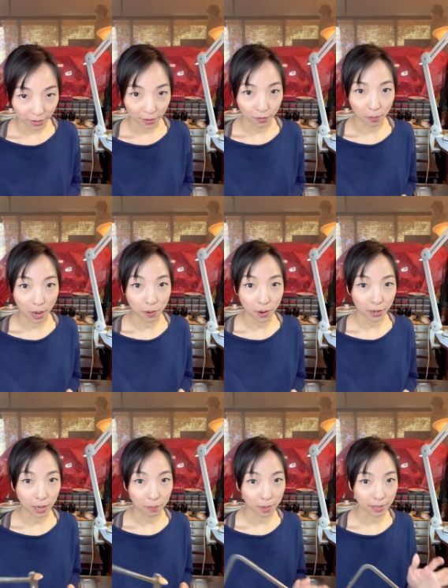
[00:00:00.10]
From now on,
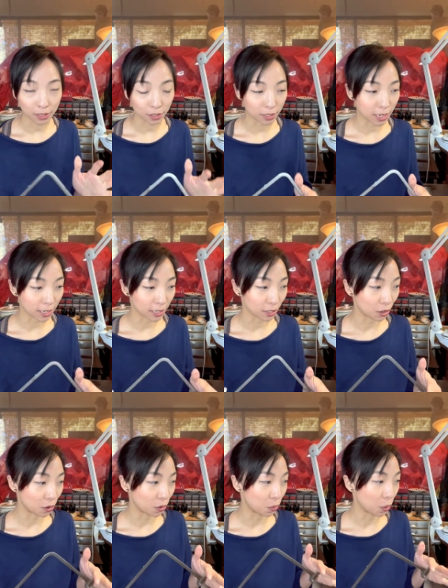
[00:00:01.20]
I'm actually gonna
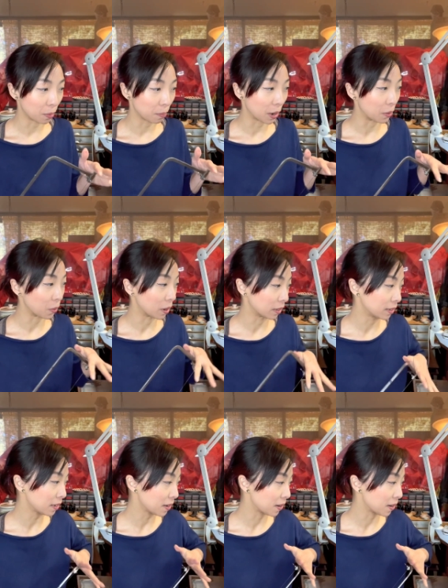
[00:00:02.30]
go one by one